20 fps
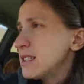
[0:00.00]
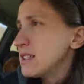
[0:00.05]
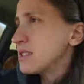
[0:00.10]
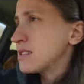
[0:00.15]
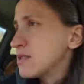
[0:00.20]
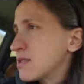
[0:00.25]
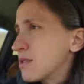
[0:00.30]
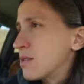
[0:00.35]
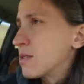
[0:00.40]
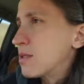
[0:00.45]
And
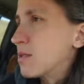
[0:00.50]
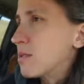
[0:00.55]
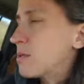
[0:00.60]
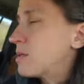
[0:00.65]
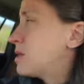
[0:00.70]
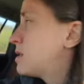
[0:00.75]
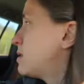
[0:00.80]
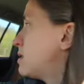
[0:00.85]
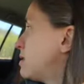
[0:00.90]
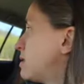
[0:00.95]
so
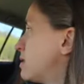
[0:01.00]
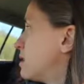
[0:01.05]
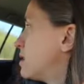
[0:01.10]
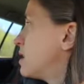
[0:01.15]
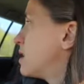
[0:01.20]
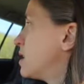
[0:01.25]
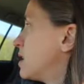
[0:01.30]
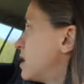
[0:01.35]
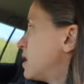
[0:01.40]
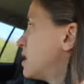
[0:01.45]

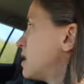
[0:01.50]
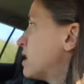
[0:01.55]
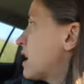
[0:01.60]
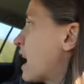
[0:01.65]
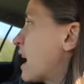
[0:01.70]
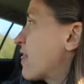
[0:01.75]
I